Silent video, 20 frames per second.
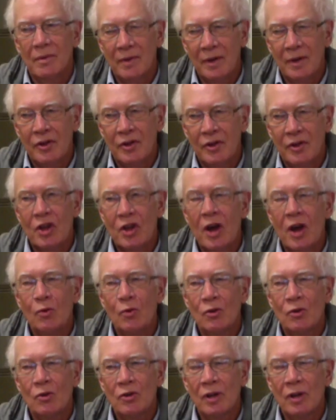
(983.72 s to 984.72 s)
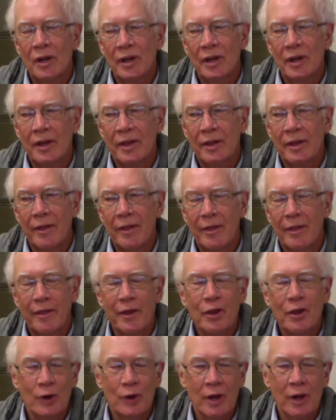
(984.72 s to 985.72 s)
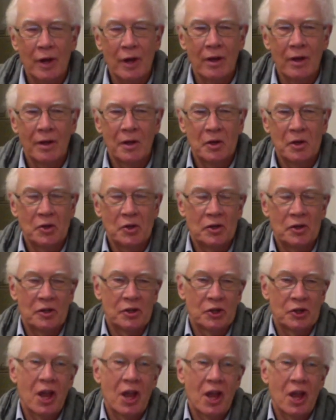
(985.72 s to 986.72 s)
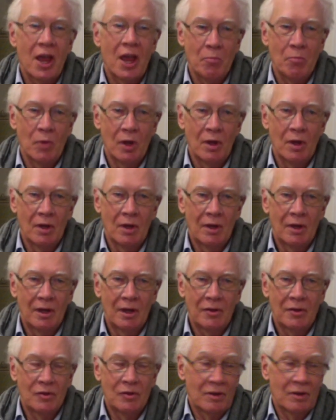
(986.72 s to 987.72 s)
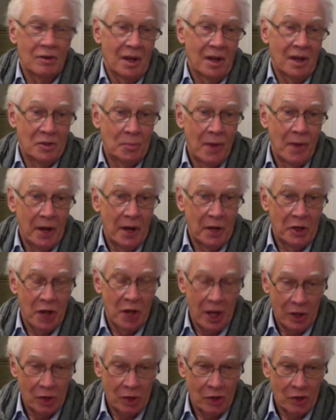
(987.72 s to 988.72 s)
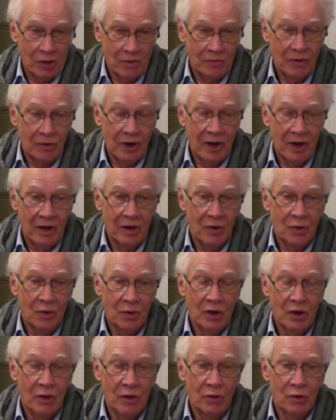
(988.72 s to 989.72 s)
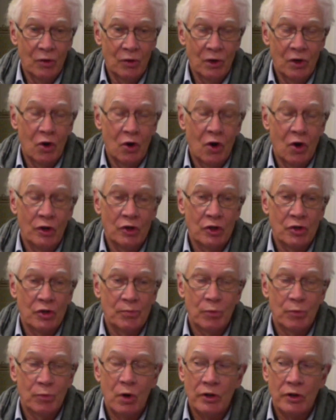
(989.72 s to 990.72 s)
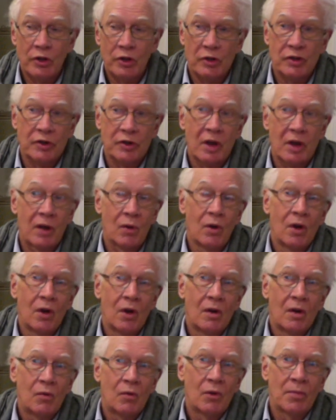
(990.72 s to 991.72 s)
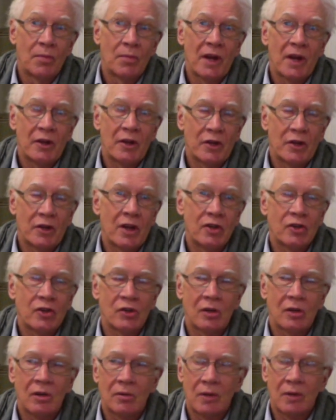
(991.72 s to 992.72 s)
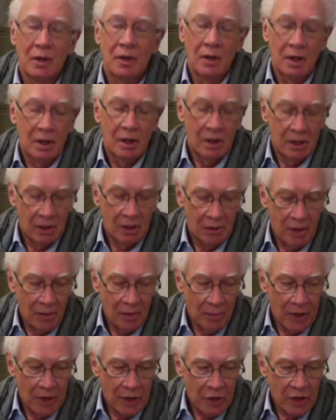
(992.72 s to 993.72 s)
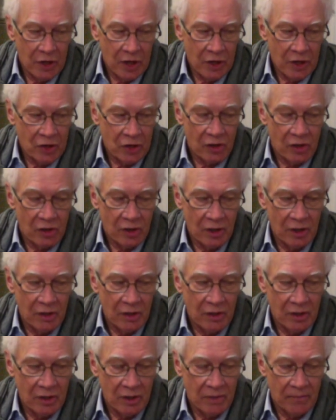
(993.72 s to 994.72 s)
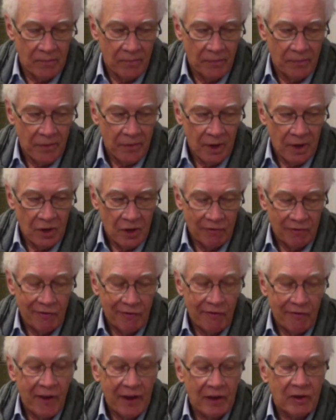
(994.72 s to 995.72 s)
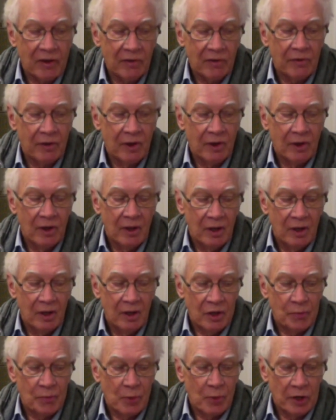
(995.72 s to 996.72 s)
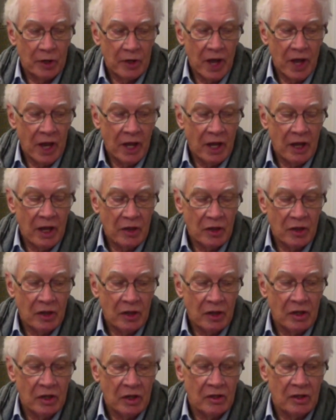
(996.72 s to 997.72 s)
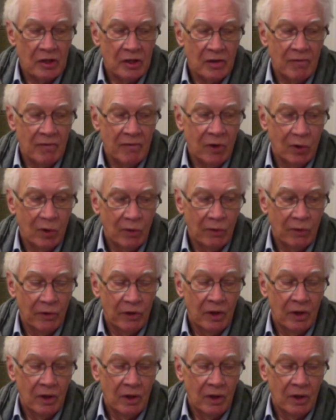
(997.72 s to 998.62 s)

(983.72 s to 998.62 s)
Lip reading: it sounds like the theory is the same as meditation, right? Only you do a conscious process now. With meditation, meditation that is effective, is spontaneous, and it doesn't involve